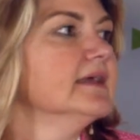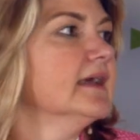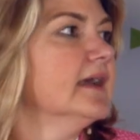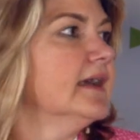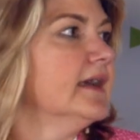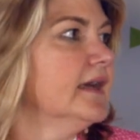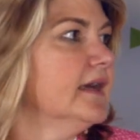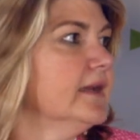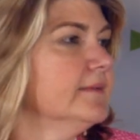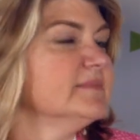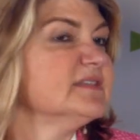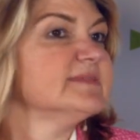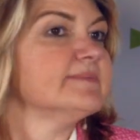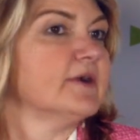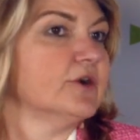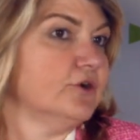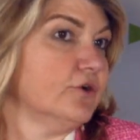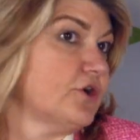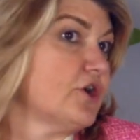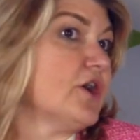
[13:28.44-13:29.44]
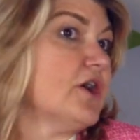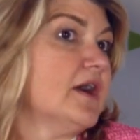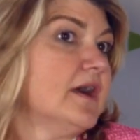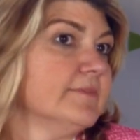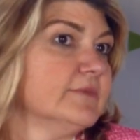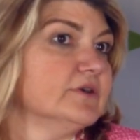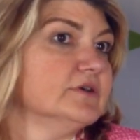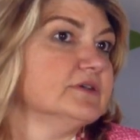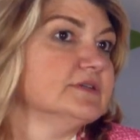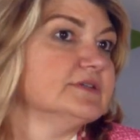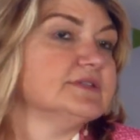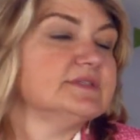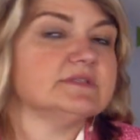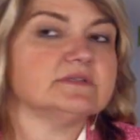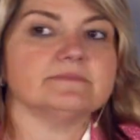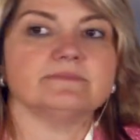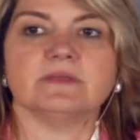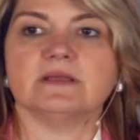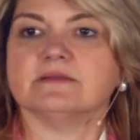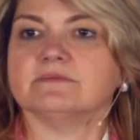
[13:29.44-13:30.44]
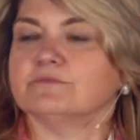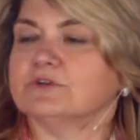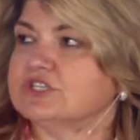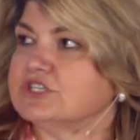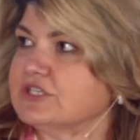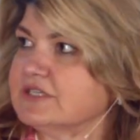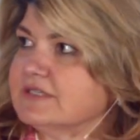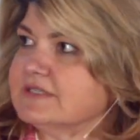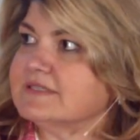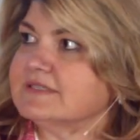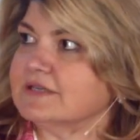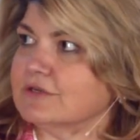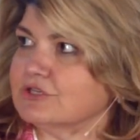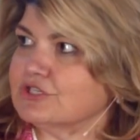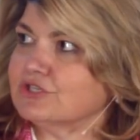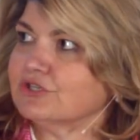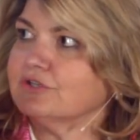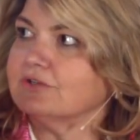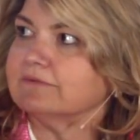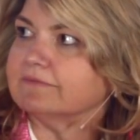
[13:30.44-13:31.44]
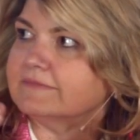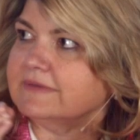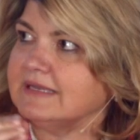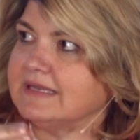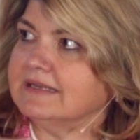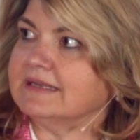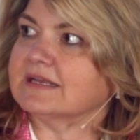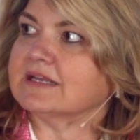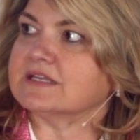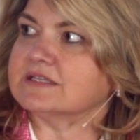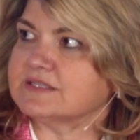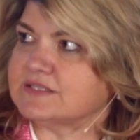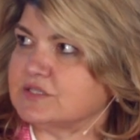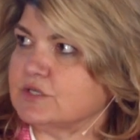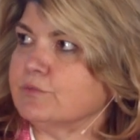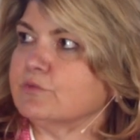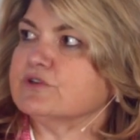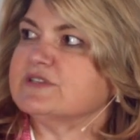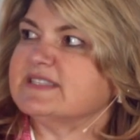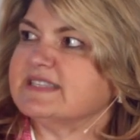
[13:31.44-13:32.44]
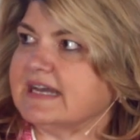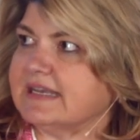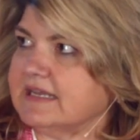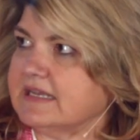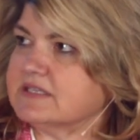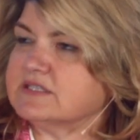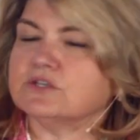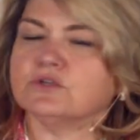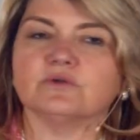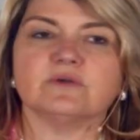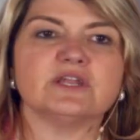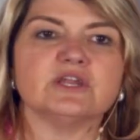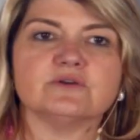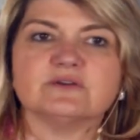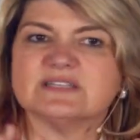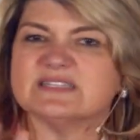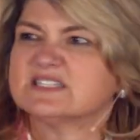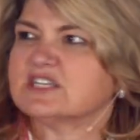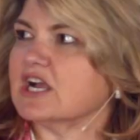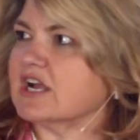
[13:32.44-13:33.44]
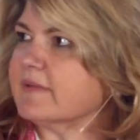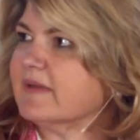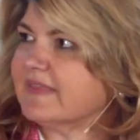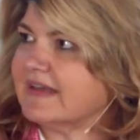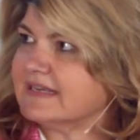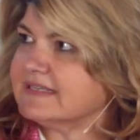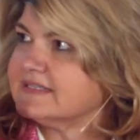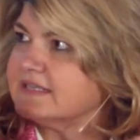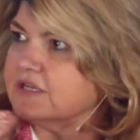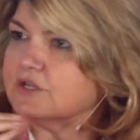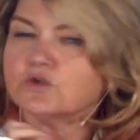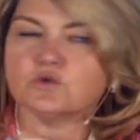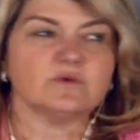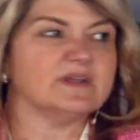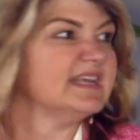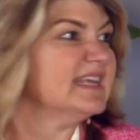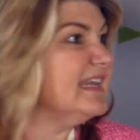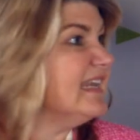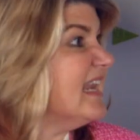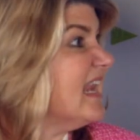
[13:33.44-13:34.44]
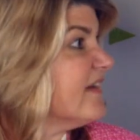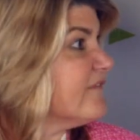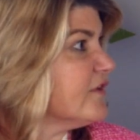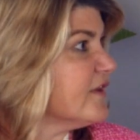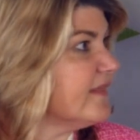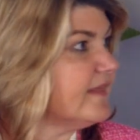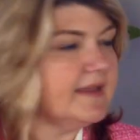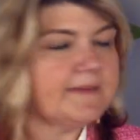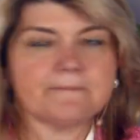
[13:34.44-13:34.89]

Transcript: um, smarter commerce, which is social in a consumer setting. So you'll hear us talk about that as an ingredient in everything.